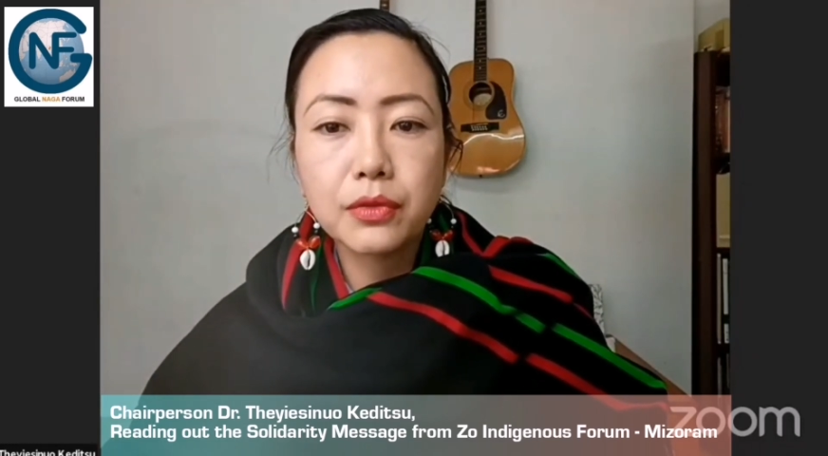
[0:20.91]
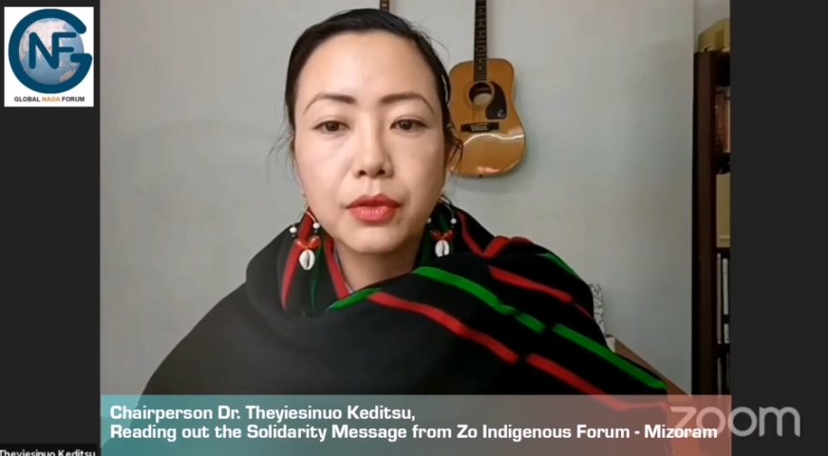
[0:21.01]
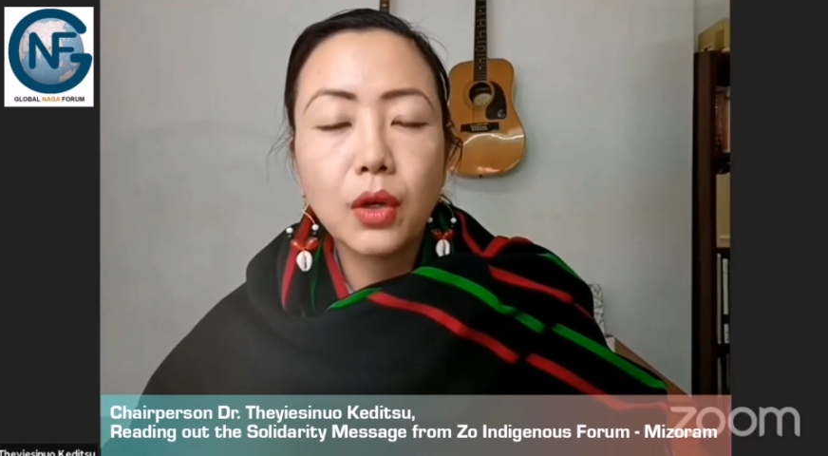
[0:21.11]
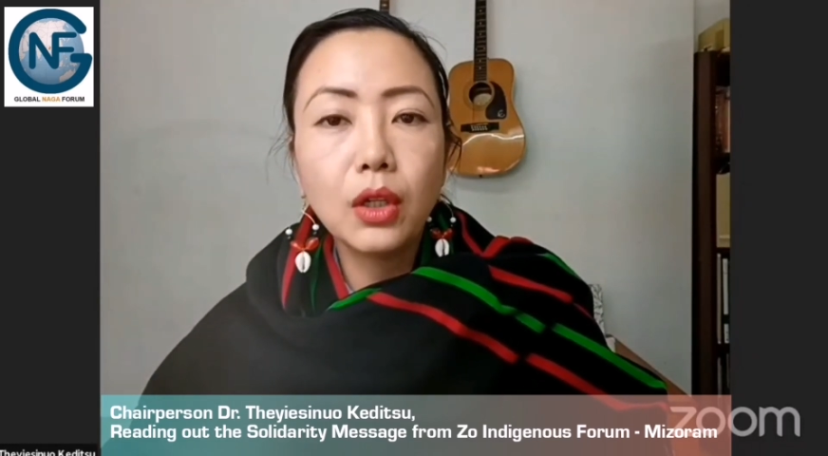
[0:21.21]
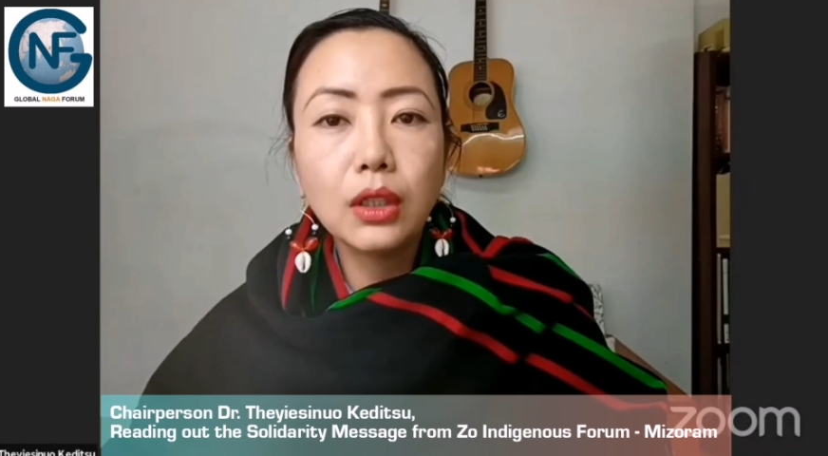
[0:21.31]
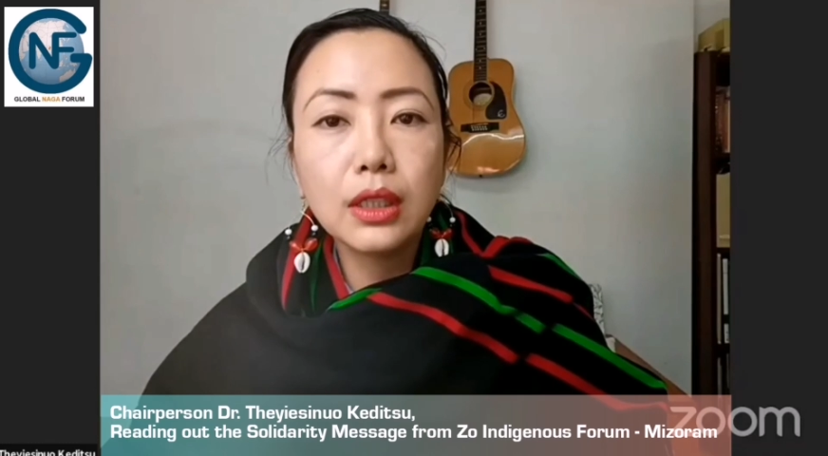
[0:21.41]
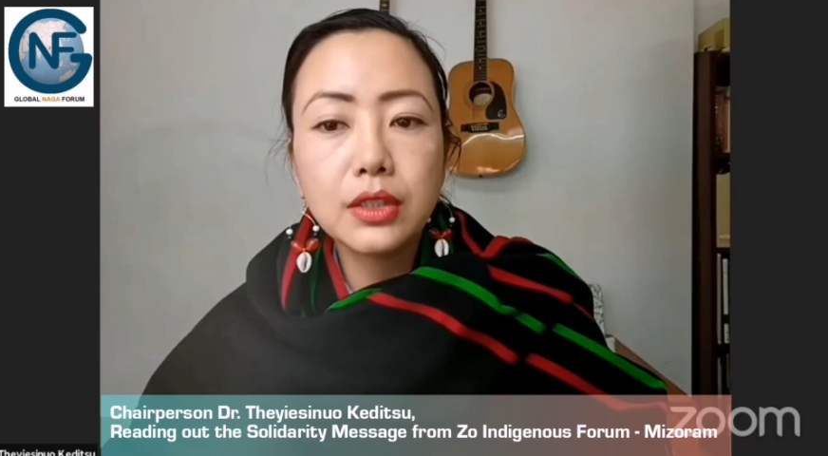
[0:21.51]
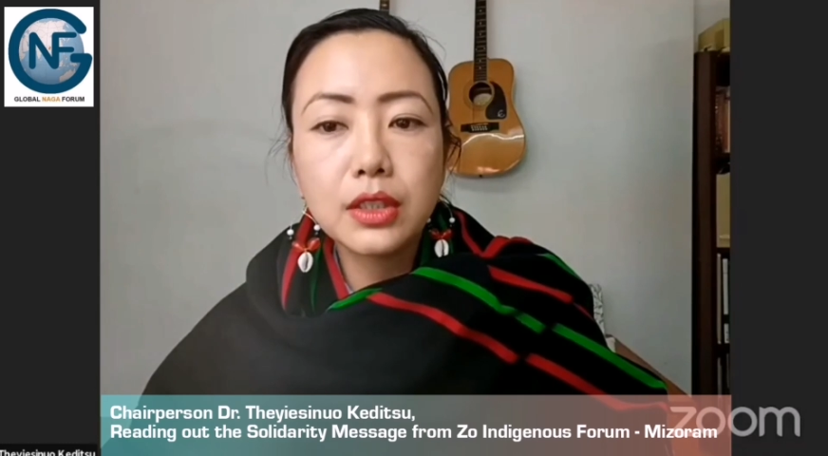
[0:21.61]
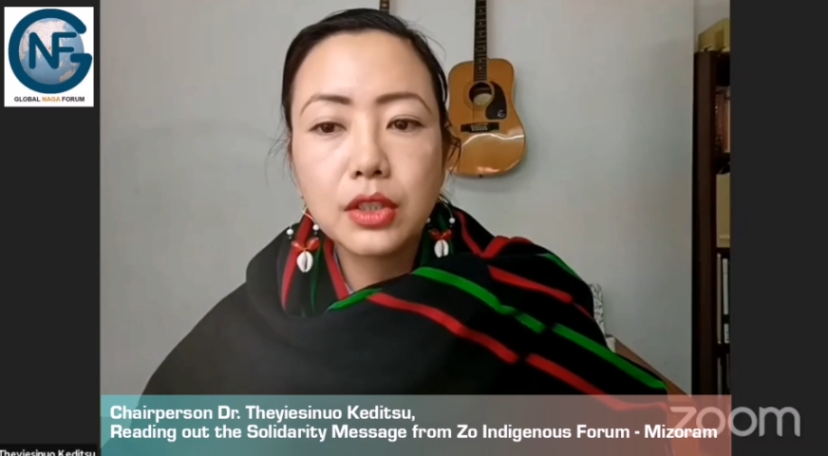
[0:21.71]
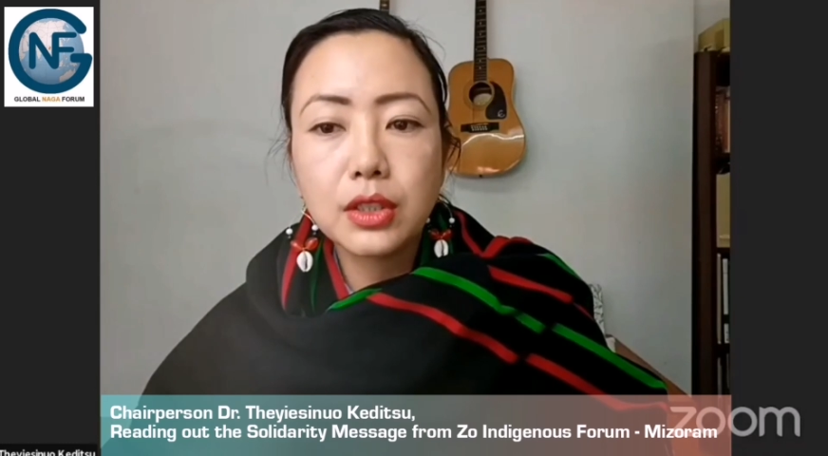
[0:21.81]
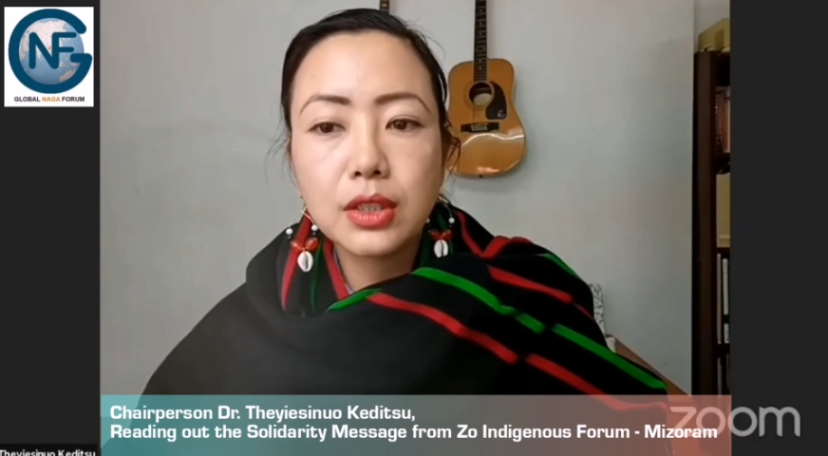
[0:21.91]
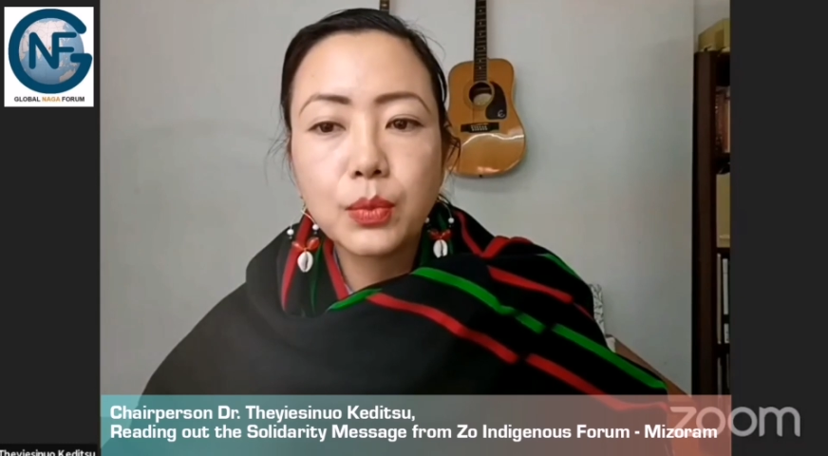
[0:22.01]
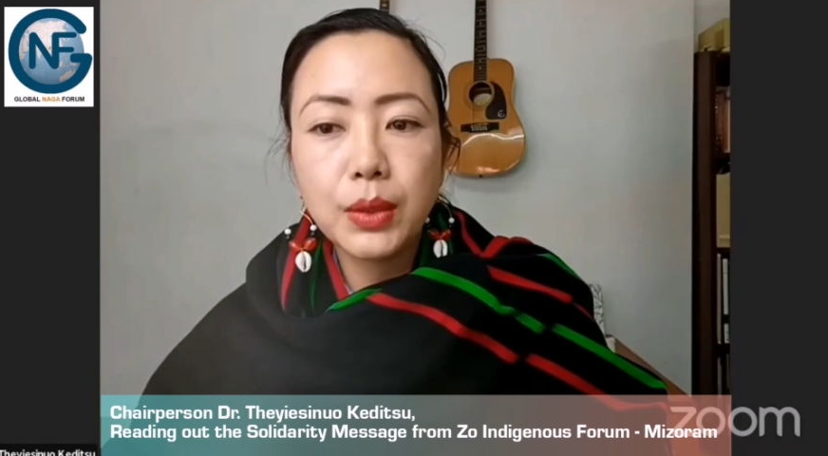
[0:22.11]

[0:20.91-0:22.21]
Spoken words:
for all Indigenous